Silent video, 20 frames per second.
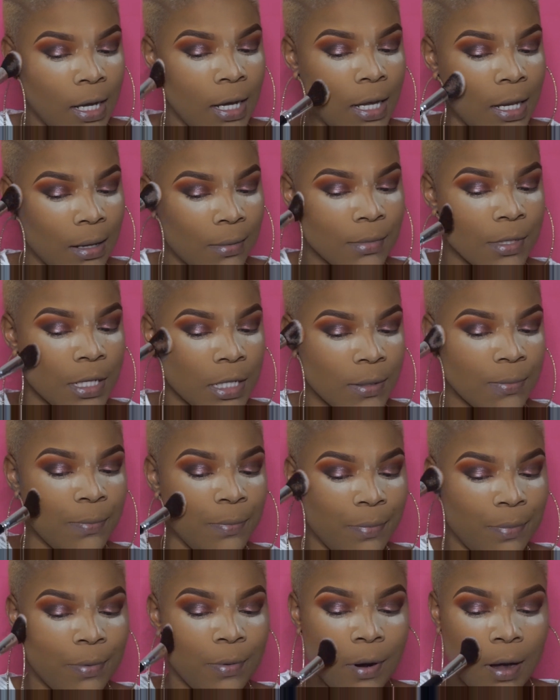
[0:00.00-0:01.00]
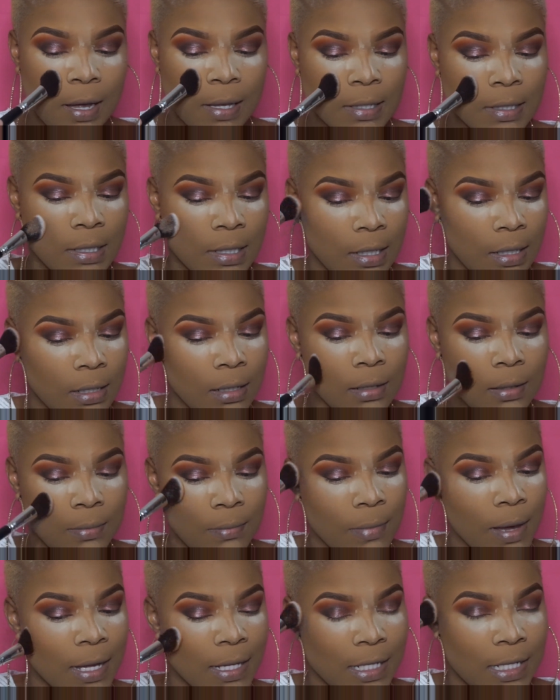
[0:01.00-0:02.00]
and I'm just bronzing
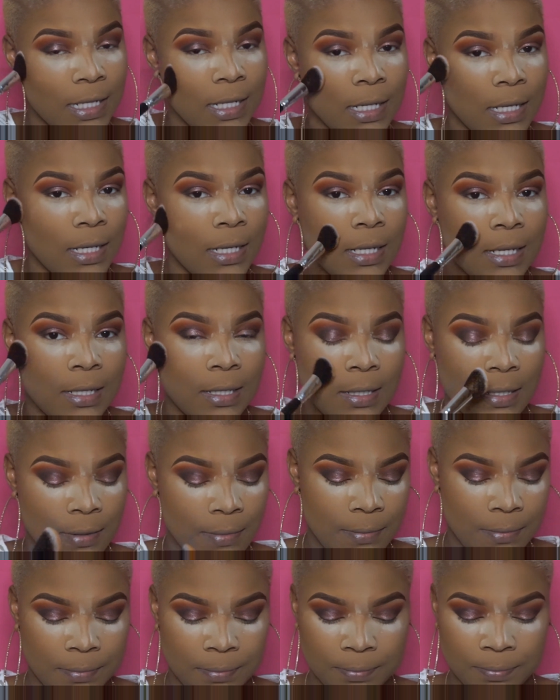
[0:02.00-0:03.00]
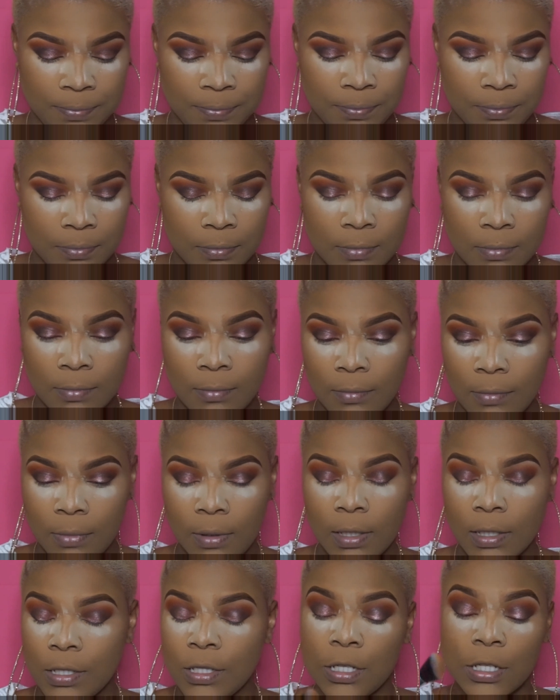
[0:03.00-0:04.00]
my cheeks.
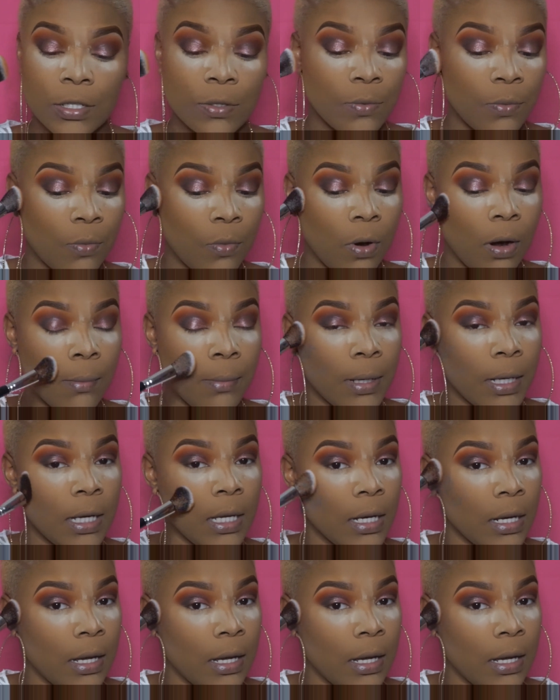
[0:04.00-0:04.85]
Just warming it